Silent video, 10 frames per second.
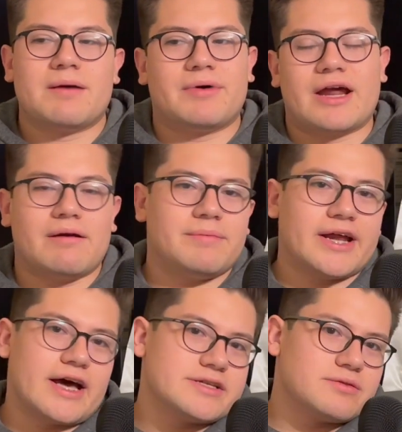But everybody
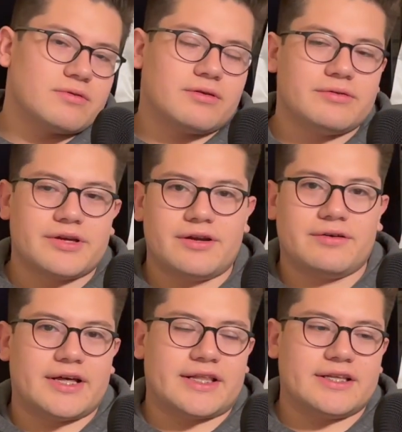has their role,
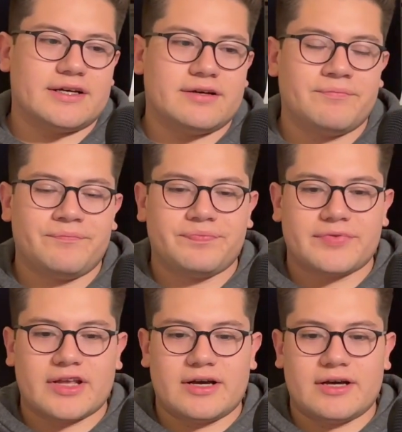like the
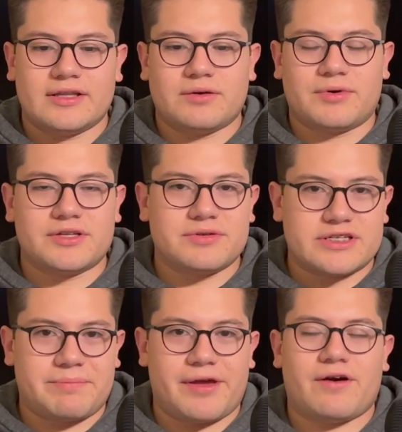one doing
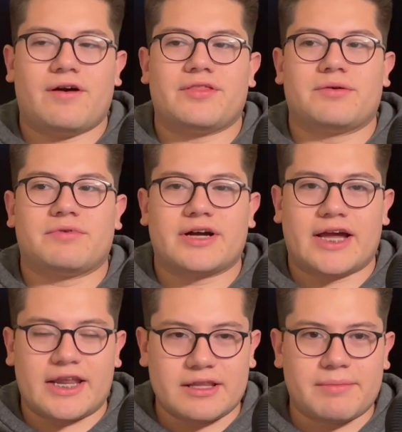CPR, the one
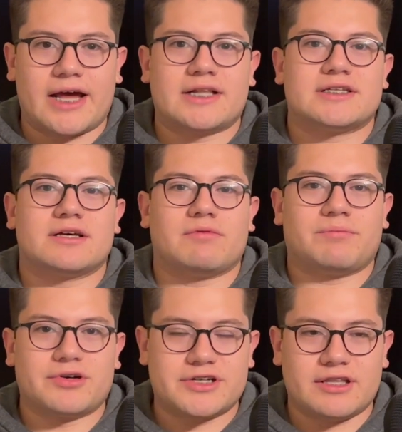getting the meds, the one
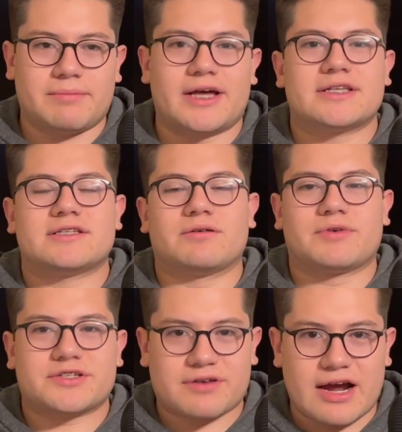pushing the meds, the
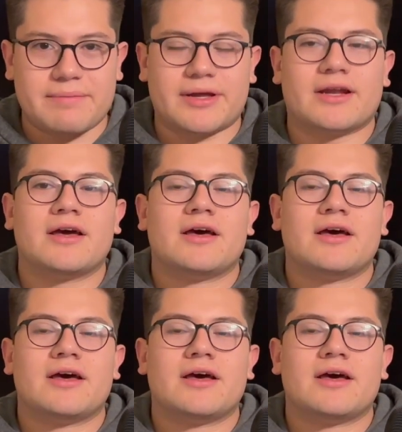one scribing,